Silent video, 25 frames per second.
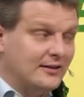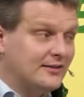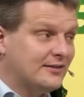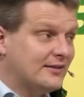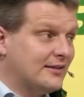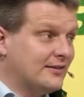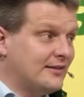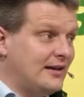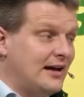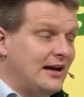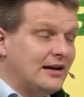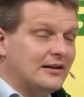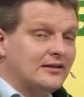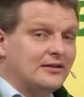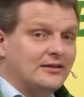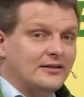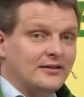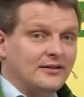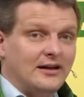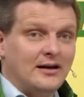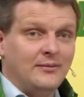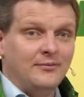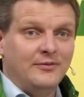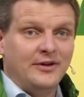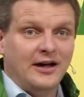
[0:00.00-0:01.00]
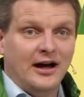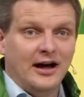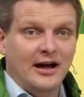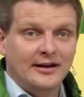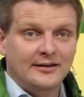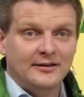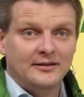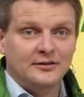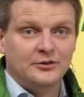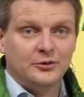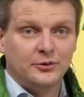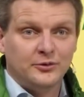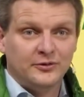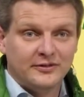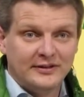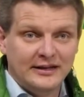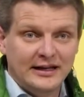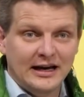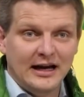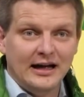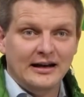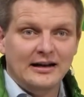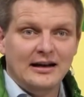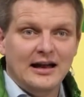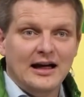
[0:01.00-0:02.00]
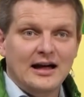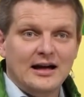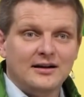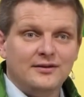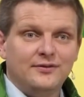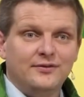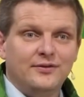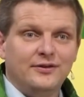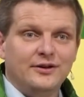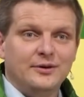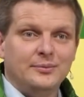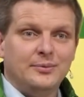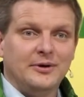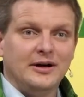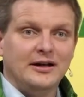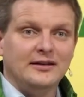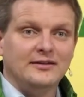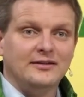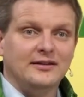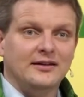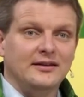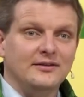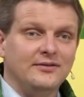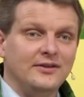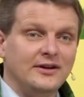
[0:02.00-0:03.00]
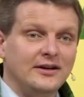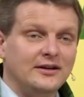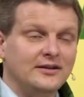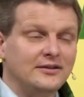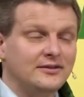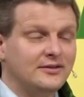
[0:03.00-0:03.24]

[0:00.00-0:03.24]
Aside from the different tire choices, we also developed a